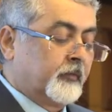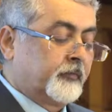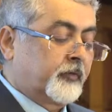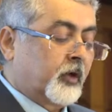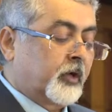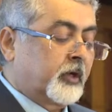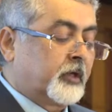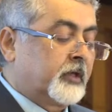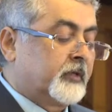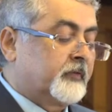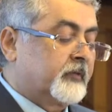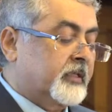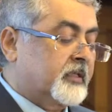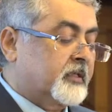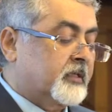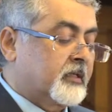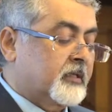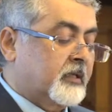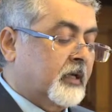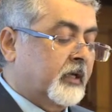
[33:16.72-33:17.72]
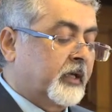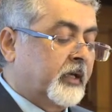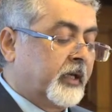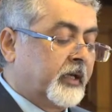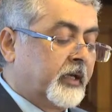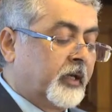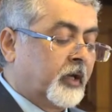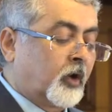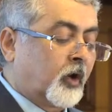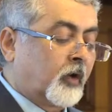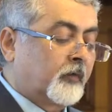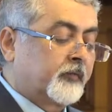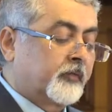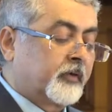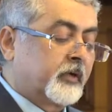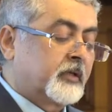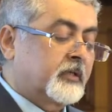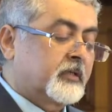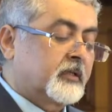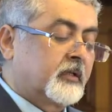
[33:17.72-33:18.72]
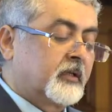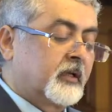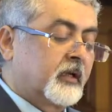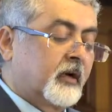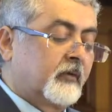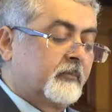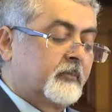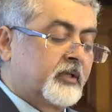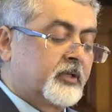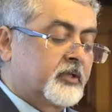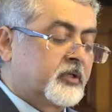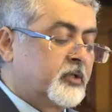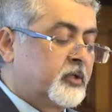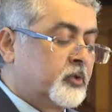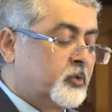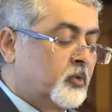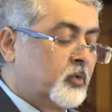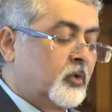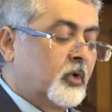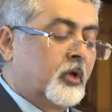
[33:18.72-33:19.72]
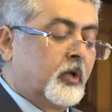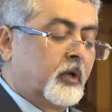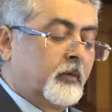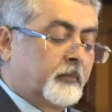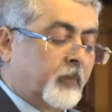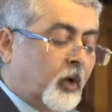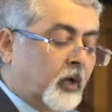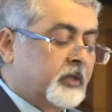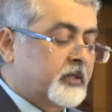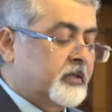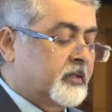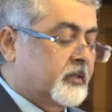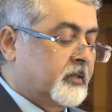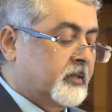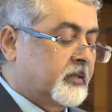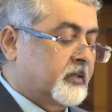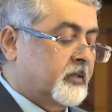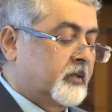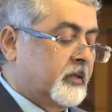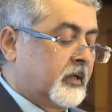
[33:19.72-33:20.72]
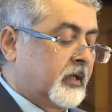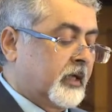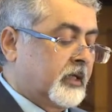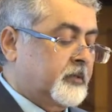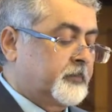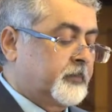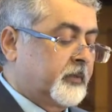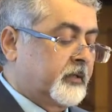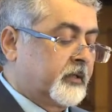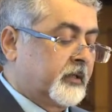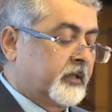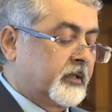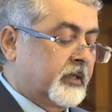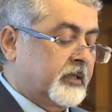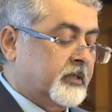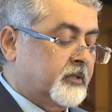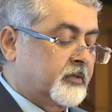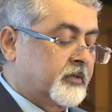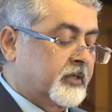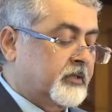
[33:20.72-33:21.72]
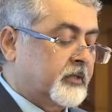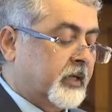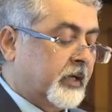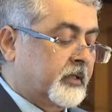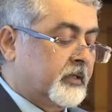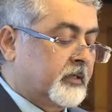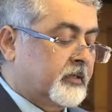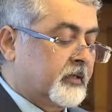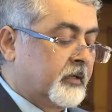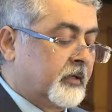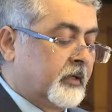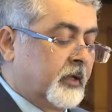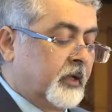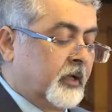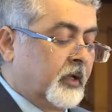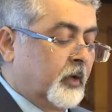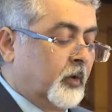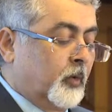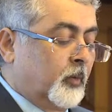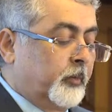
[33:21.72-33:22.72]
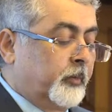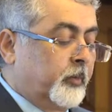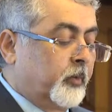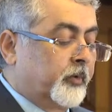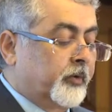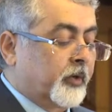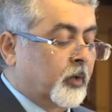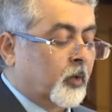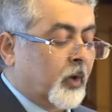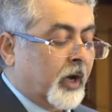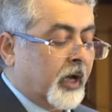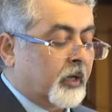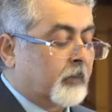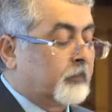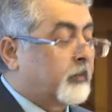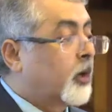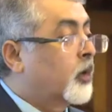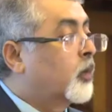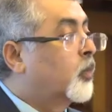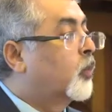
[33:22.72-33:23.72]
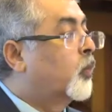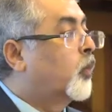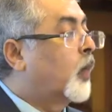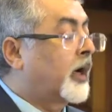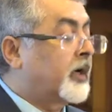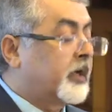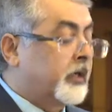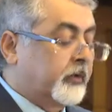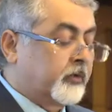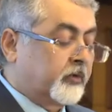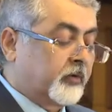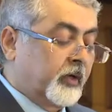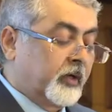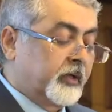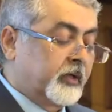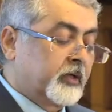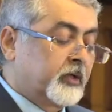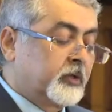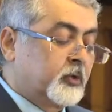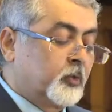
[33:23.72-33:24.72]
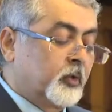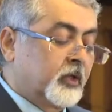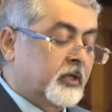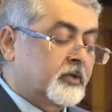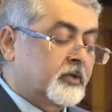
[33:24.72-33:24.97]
Foreign investors are gaining confidence in the government's new policies as per the industry studies. We will require about $1 trillion